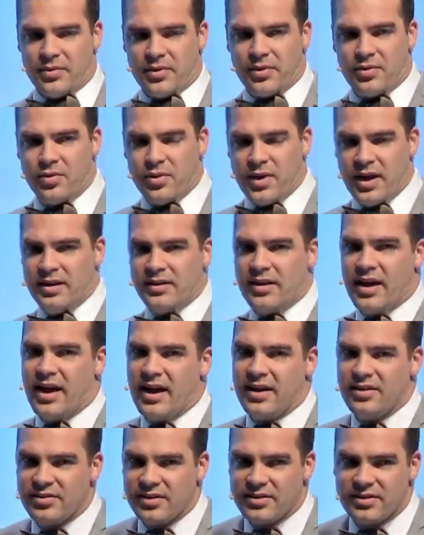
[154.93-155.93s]
create
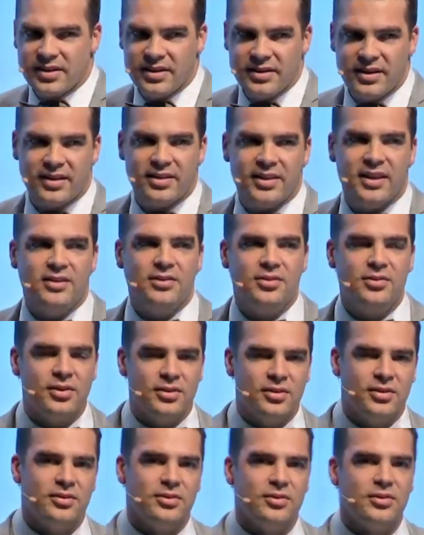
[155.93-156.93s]
hydrogen, and then
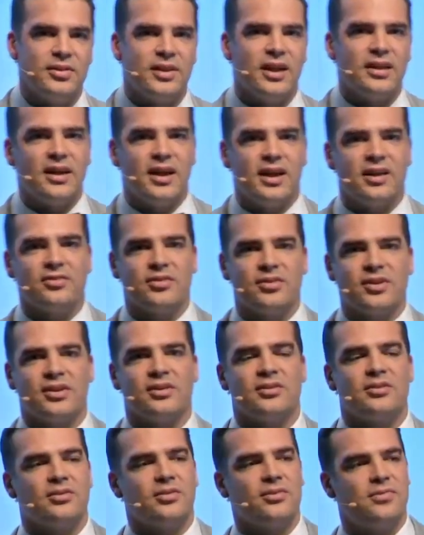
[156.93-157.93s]
use that
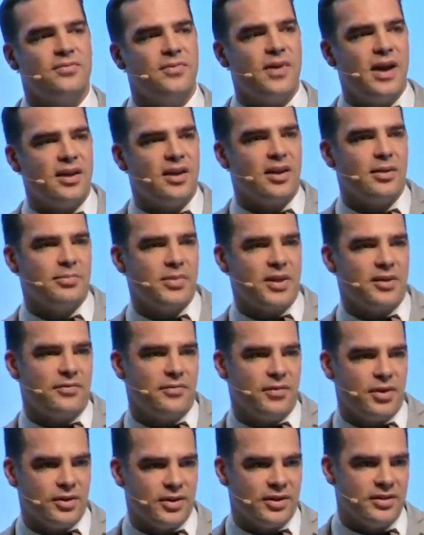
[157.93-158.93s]
hydrogen to fire up their
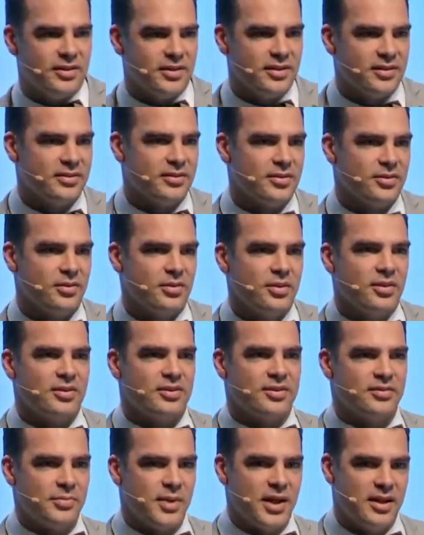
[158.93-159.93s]
furnaces to
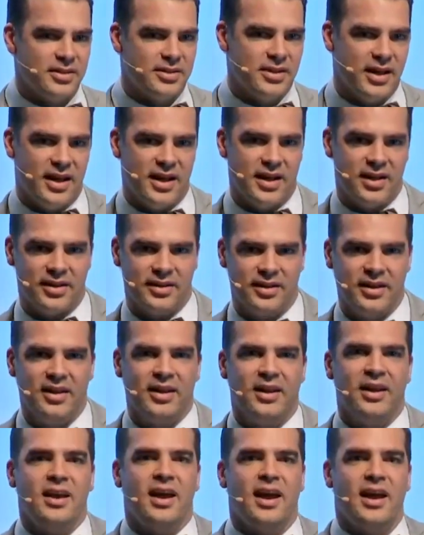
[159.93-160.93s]
smelt the iron,
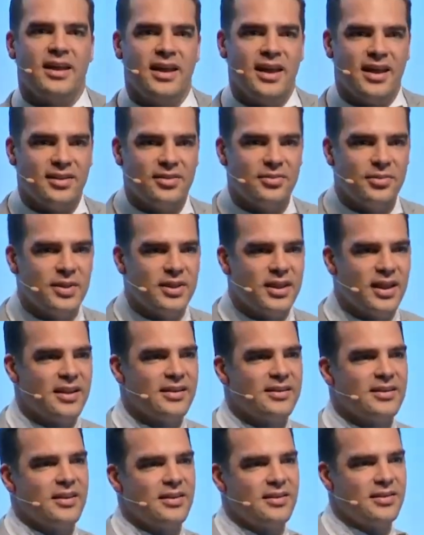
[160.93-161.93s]
and hence we
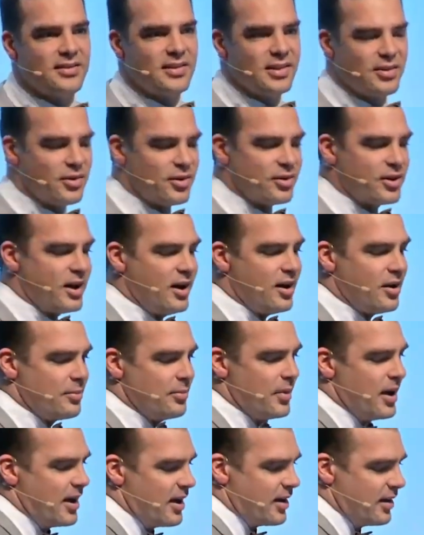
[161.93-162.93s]
get zero
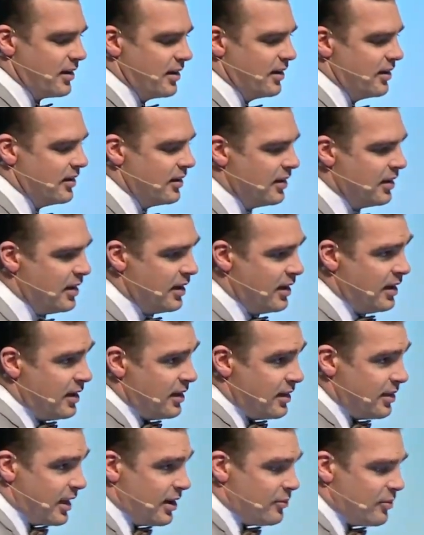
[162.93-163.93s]
carbon iron.
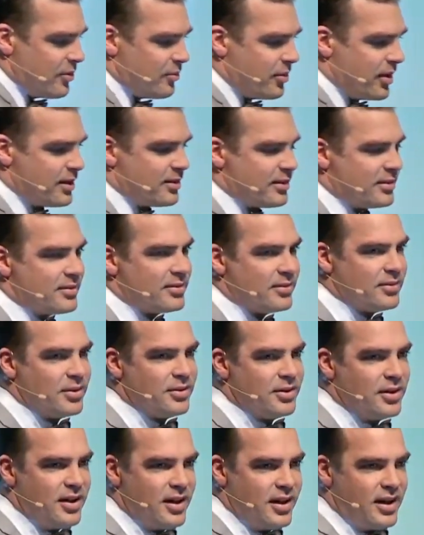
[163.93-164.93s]
Then we went
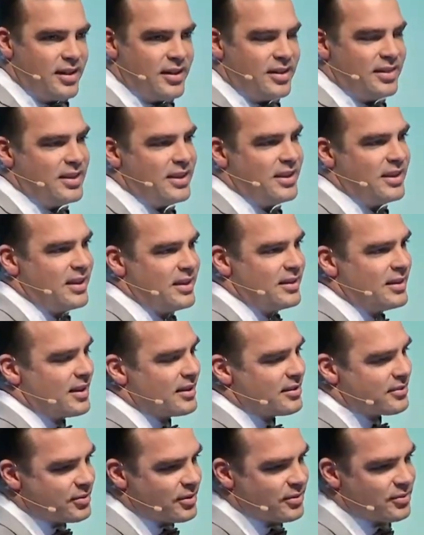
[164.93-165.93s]
into the
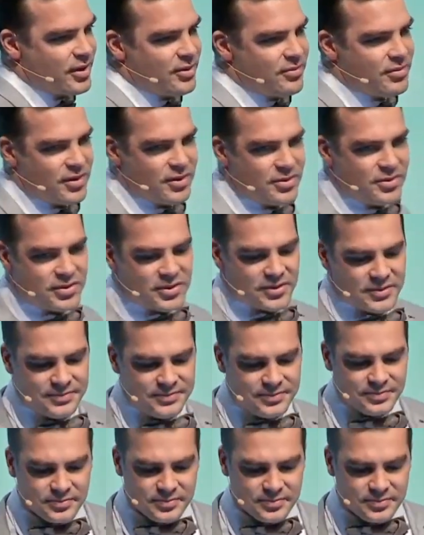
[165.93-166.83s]
Industrial Revolution,